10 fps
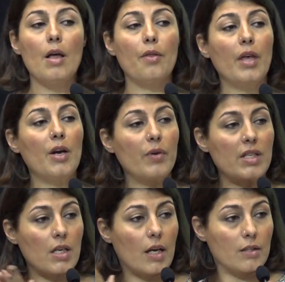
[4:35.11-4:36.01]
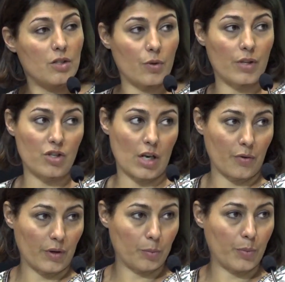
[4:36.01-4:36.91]
they return to the
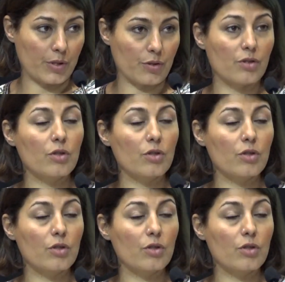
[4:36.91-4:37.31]
general prison.